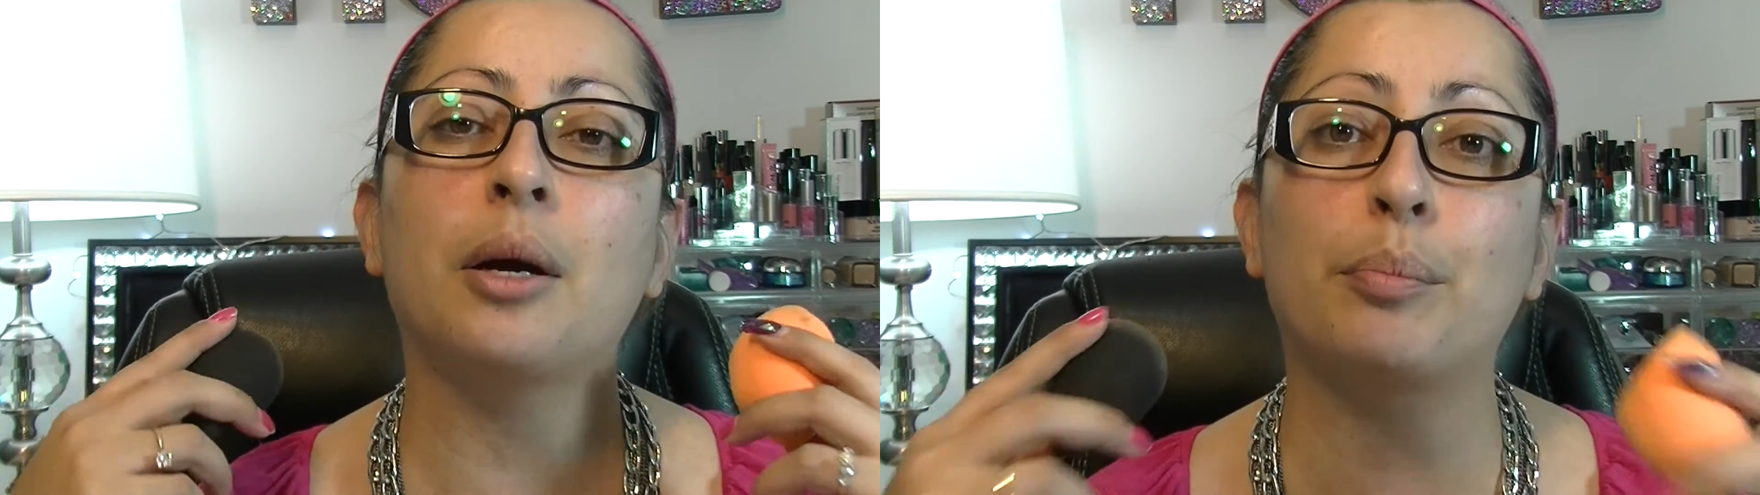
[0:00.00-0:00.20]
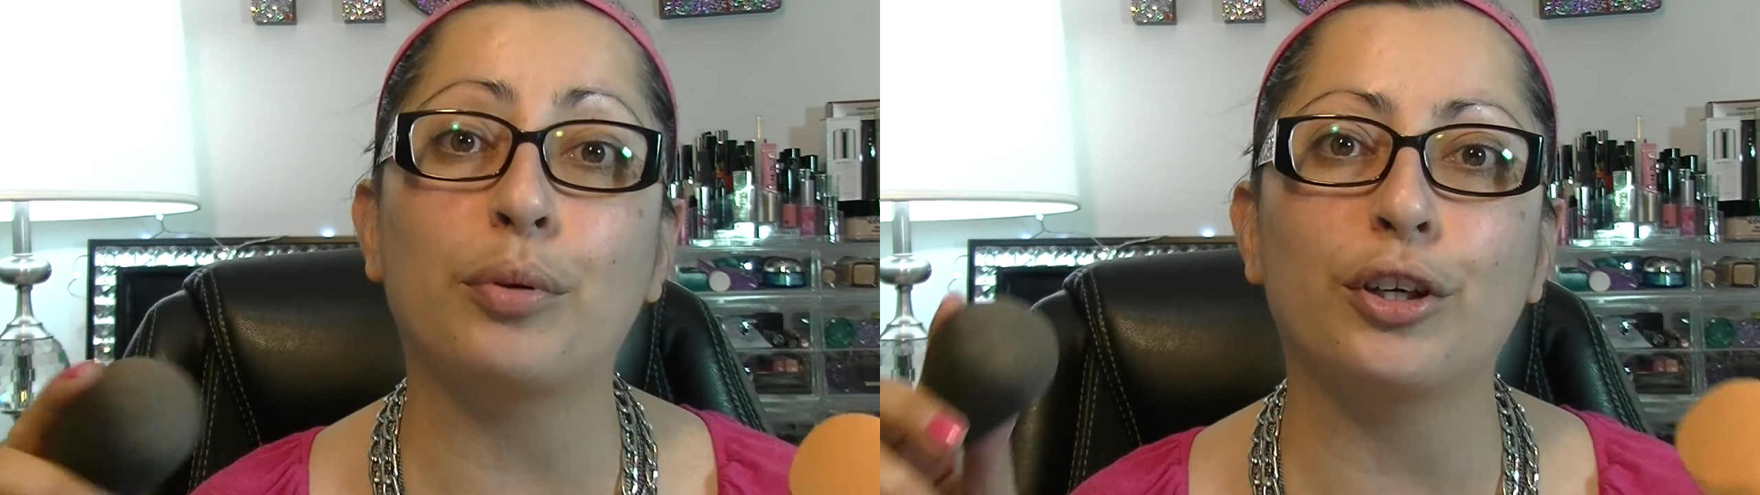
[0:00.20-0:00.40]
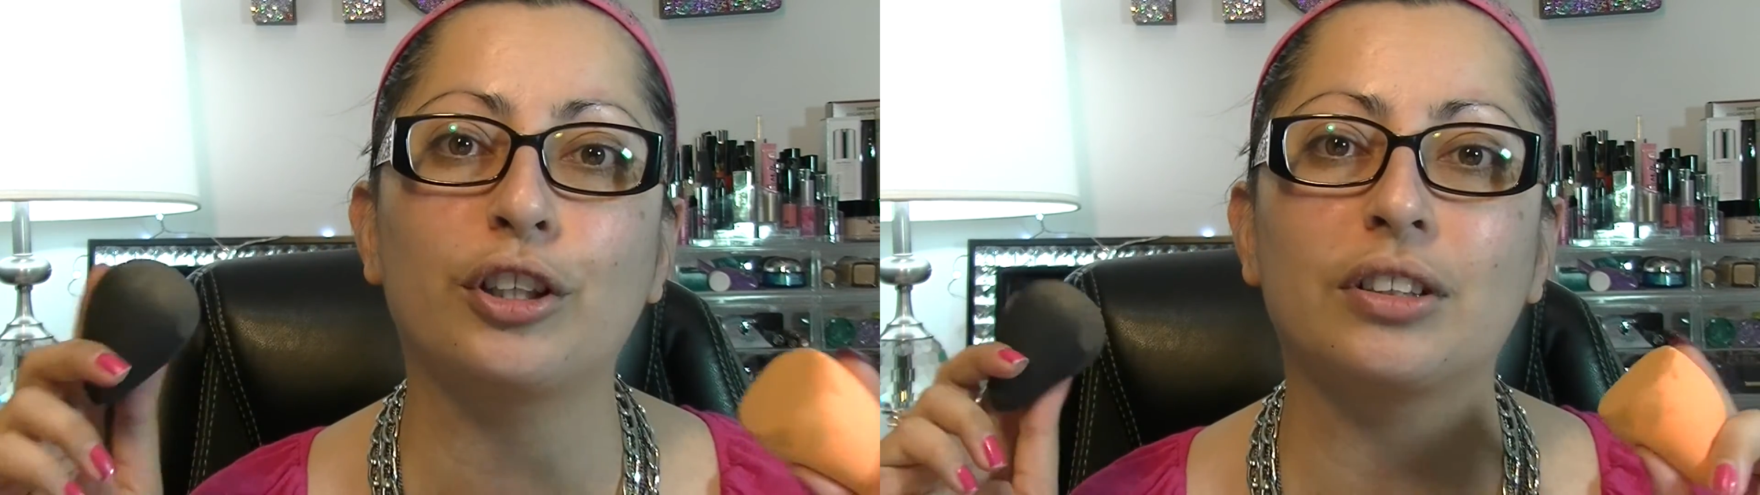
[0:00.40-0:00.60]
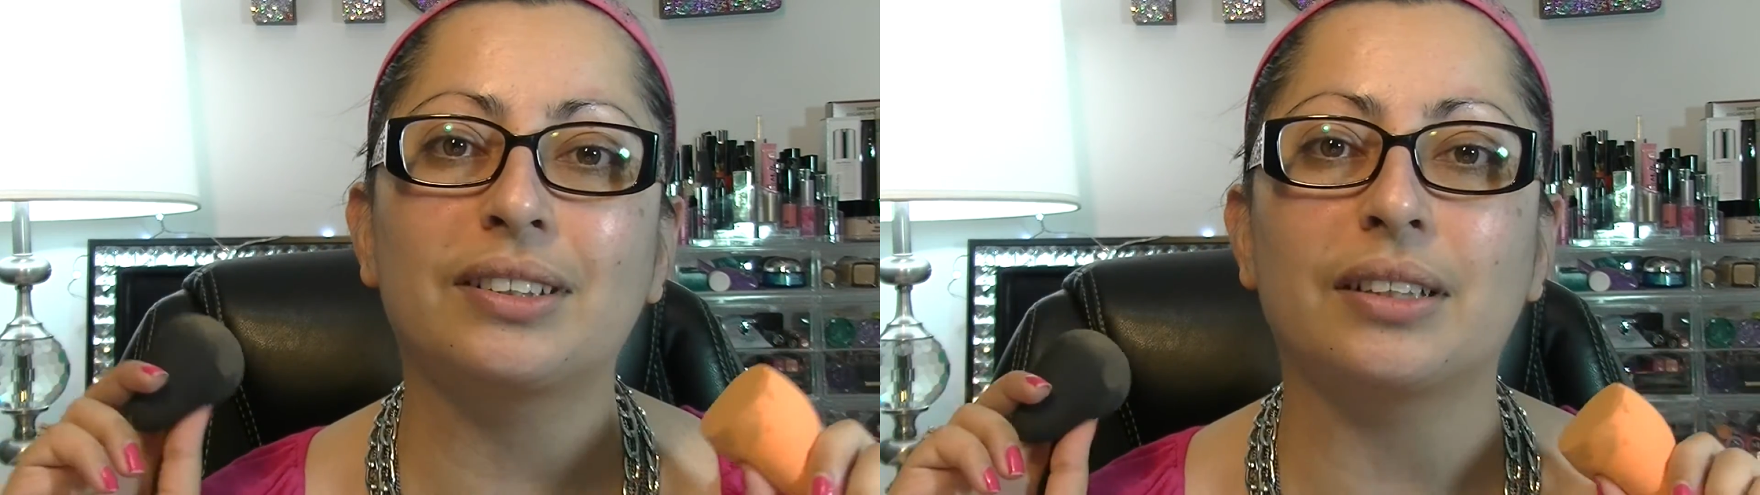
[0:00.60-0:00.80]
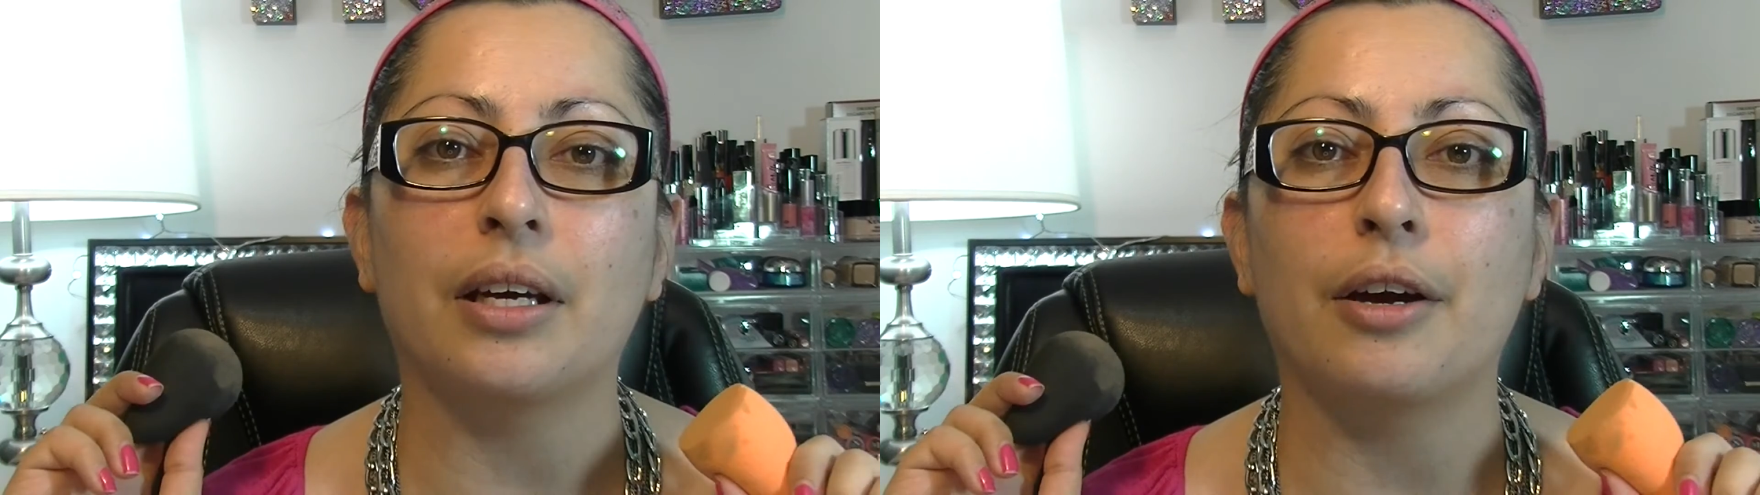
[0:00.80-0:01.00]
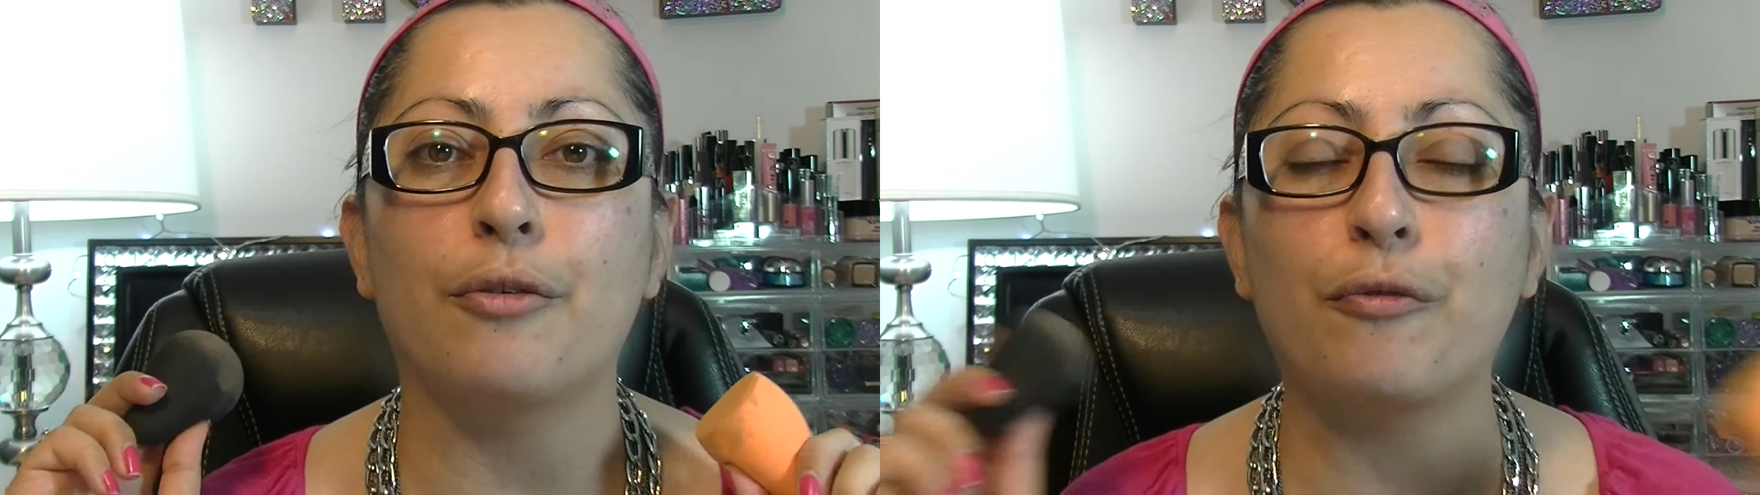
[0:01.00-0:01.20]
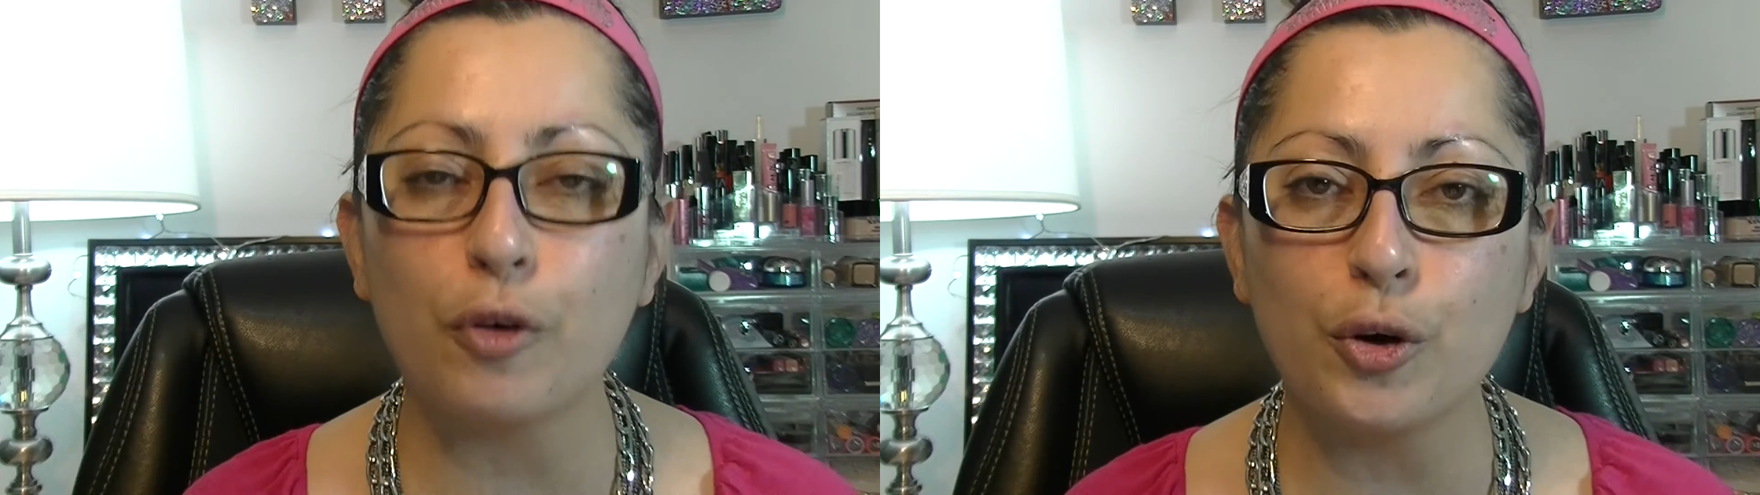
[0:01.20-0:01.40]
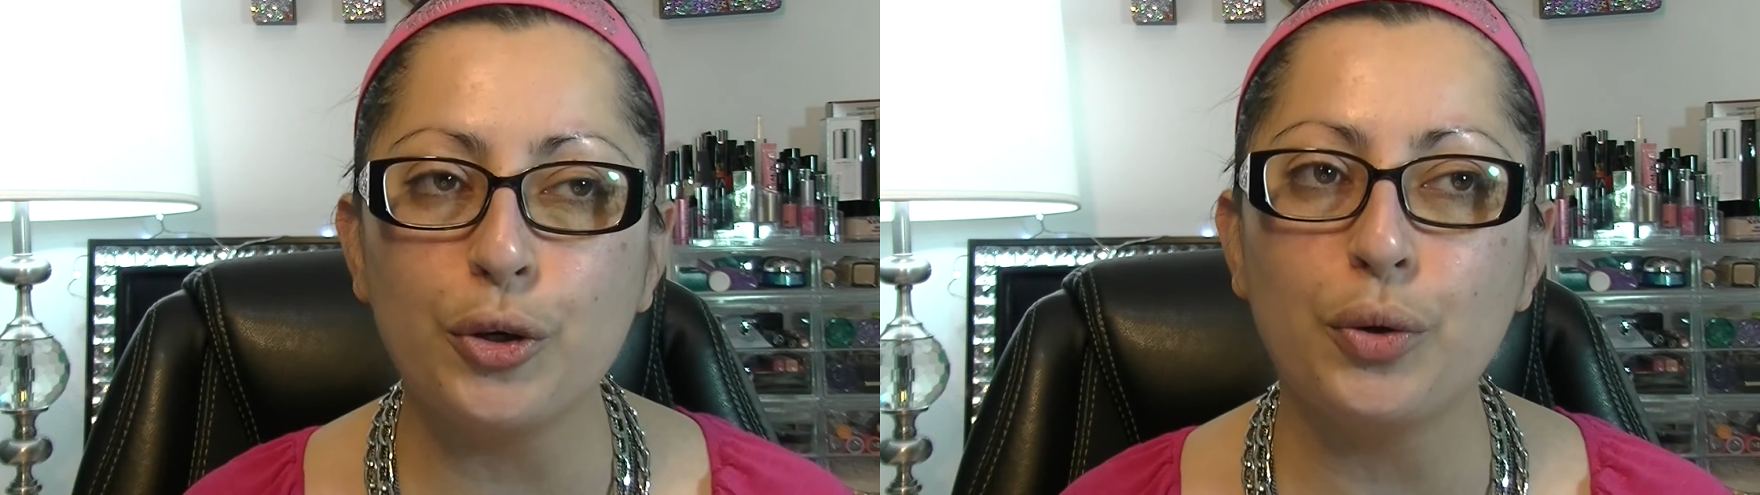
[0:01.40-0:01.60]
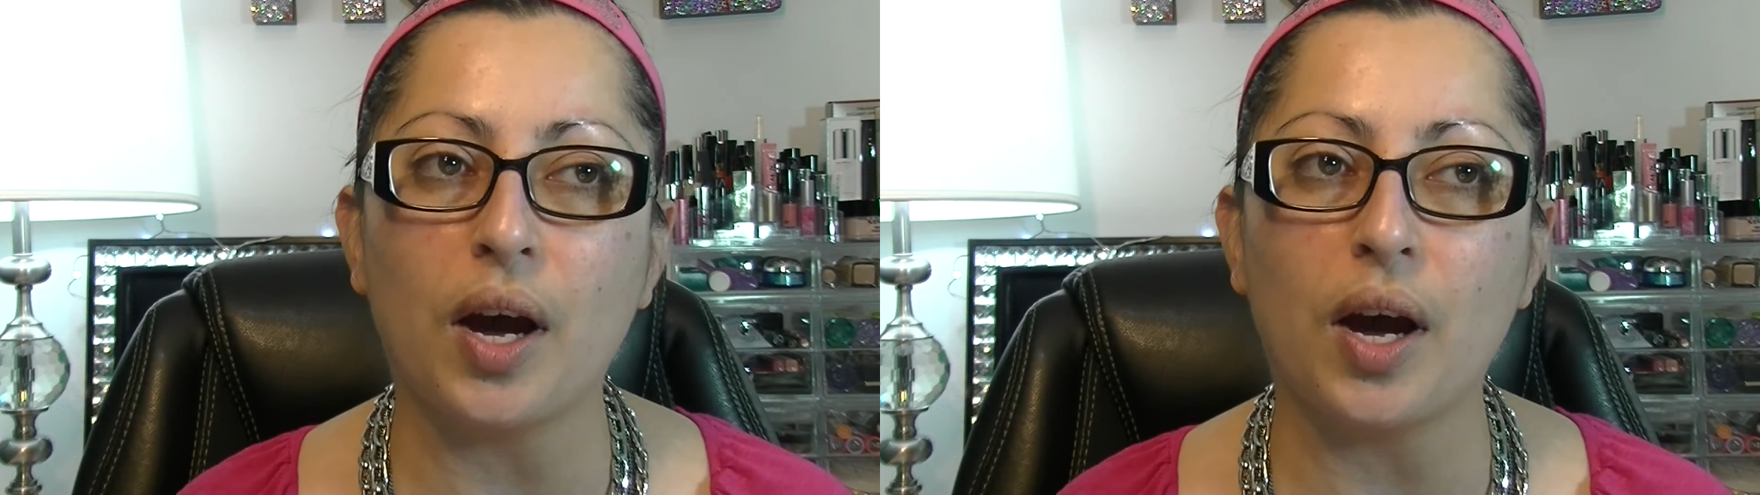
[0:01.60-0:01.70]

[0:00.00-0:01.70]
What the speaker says: products for you.